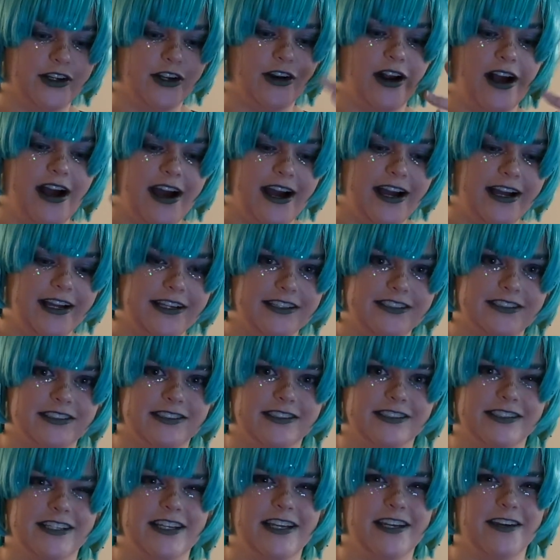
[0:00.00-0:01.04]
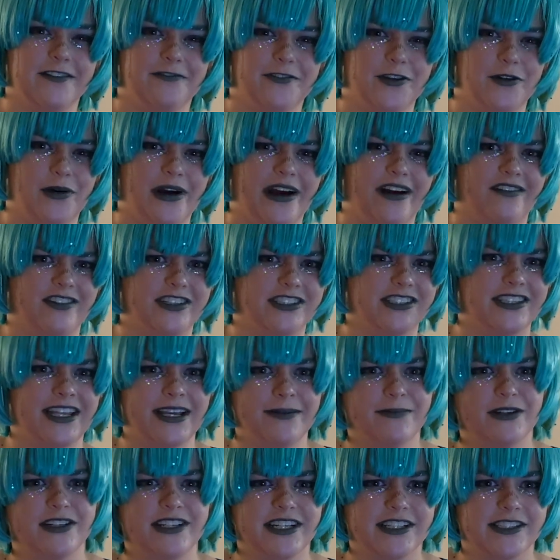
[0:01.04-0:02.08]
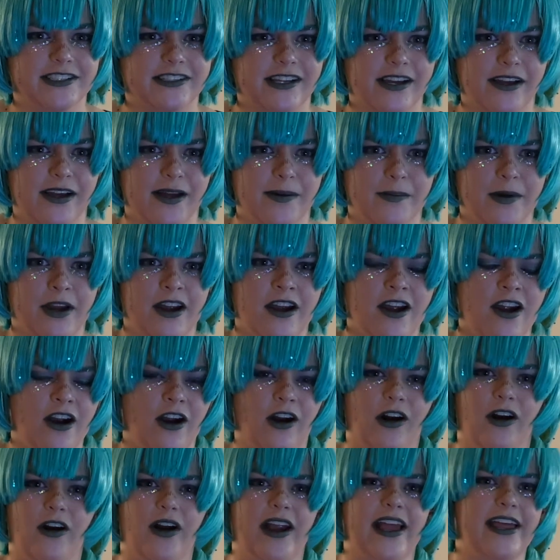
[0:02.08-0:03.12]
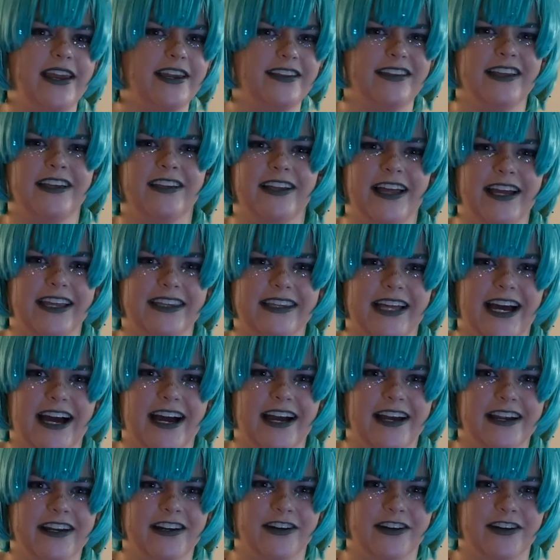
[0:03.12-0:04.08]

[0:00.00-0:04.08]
your eyes, and see if you have astigmatism or anything like that.